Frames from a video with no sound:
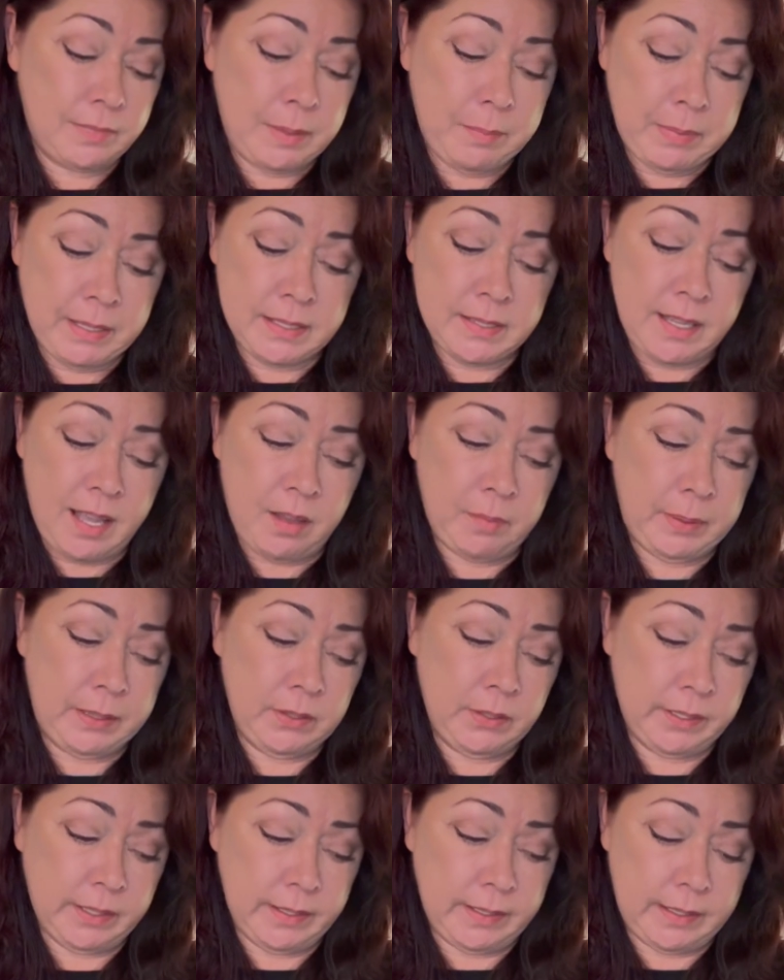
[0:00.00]
Because I'll be
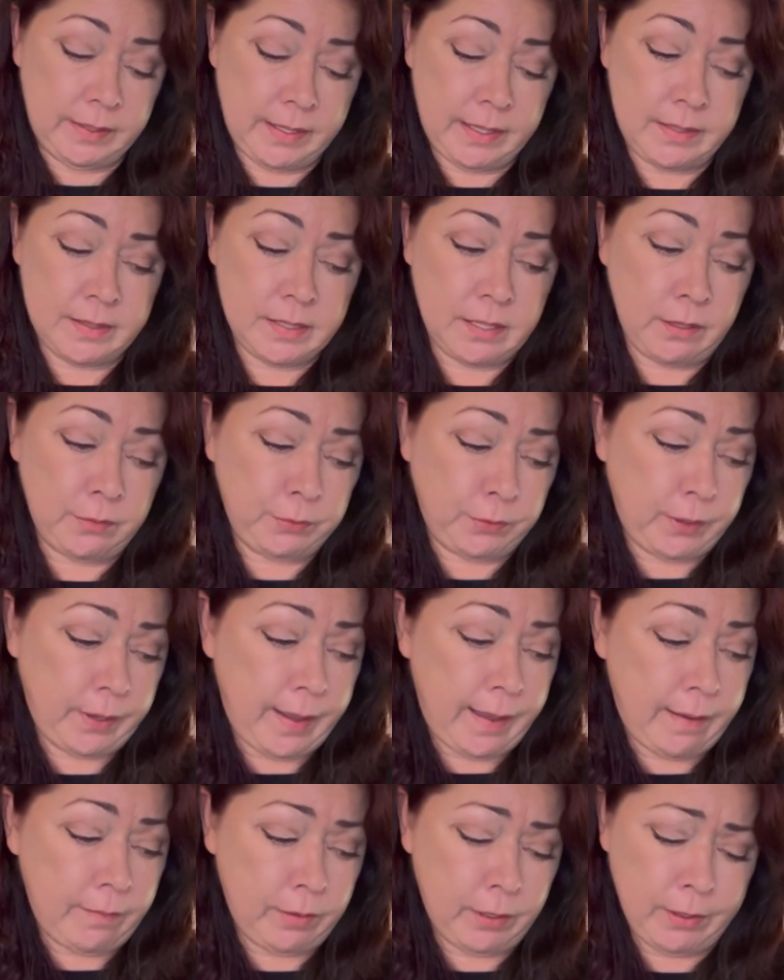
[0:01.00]
looking at that stuff
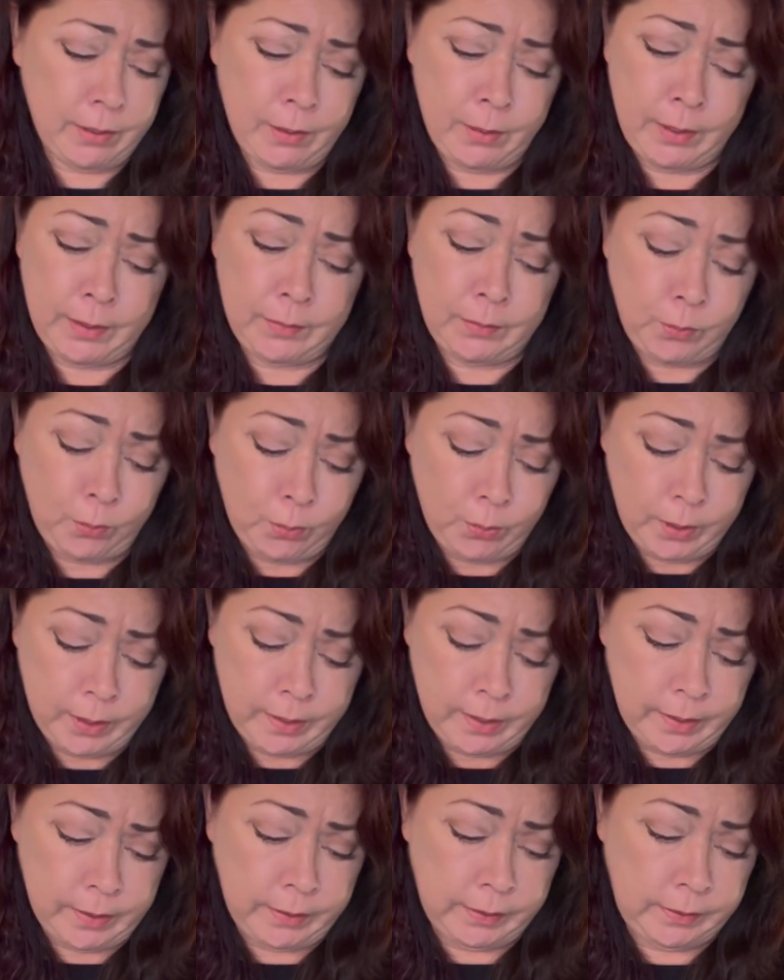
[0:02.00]
forever going,
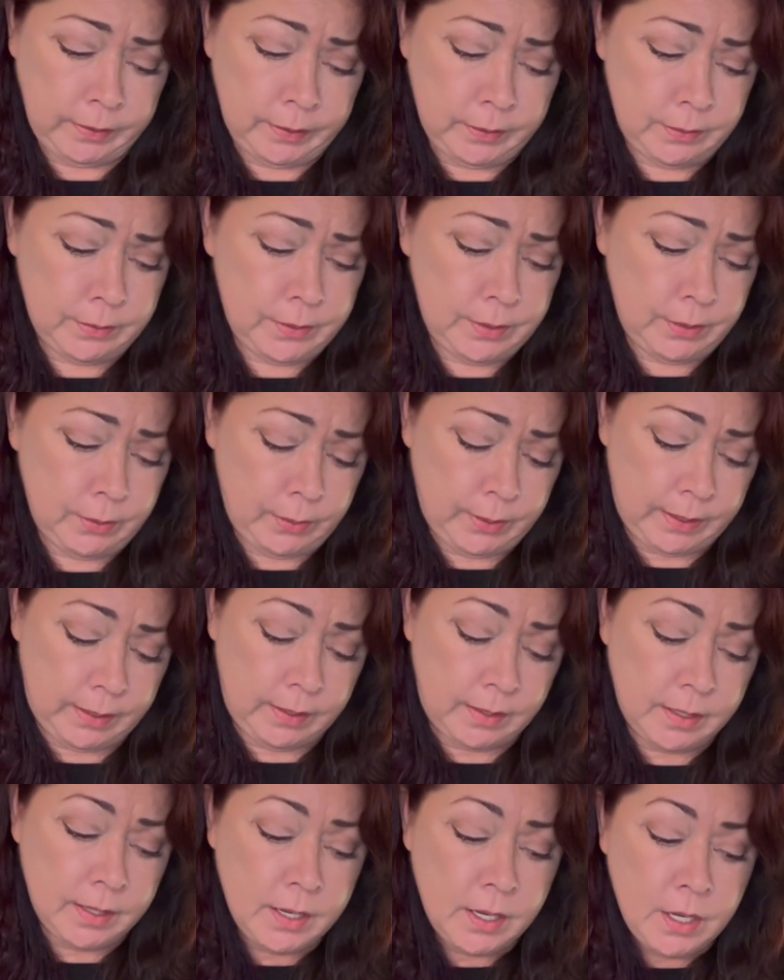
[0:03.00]
what are you doing?
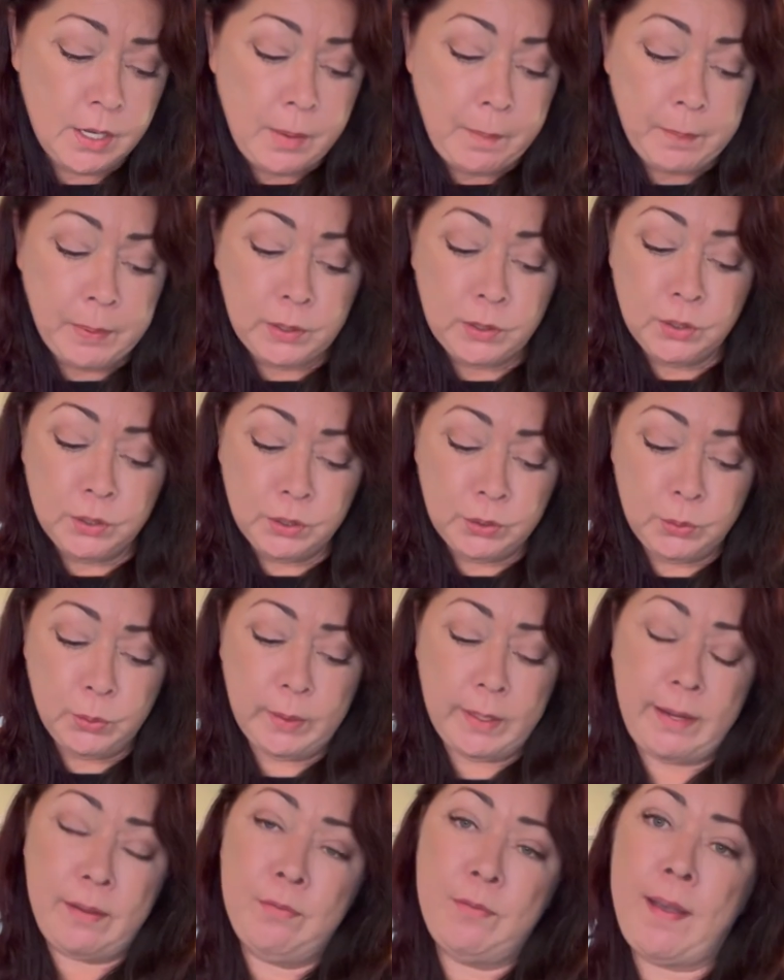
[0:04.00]
But look
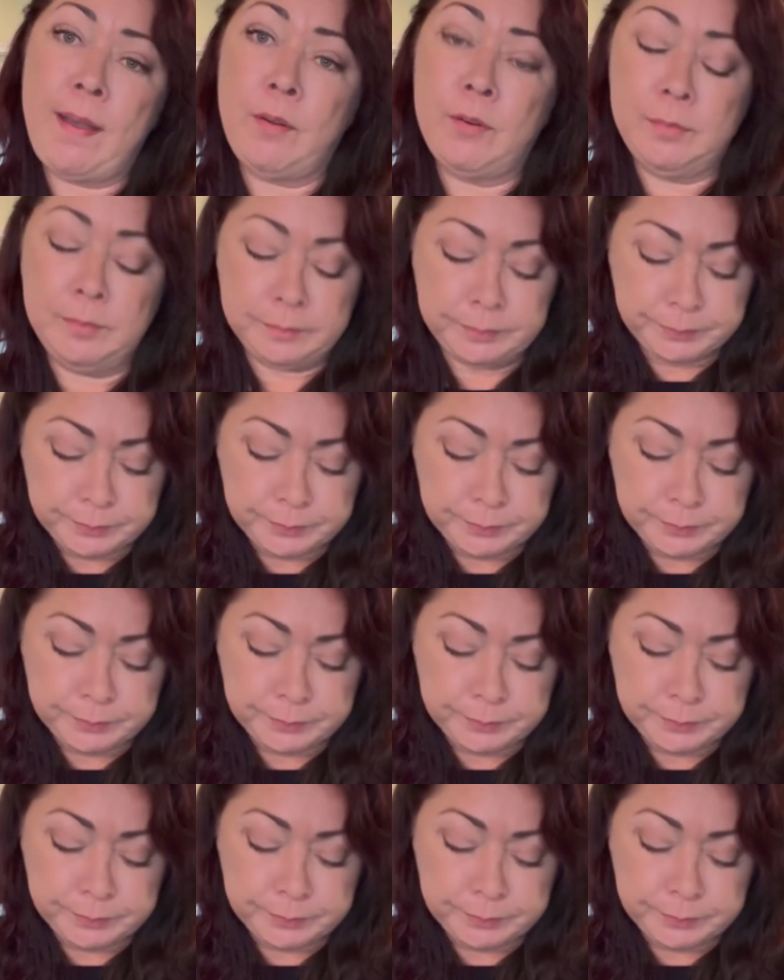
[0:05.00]
what I found.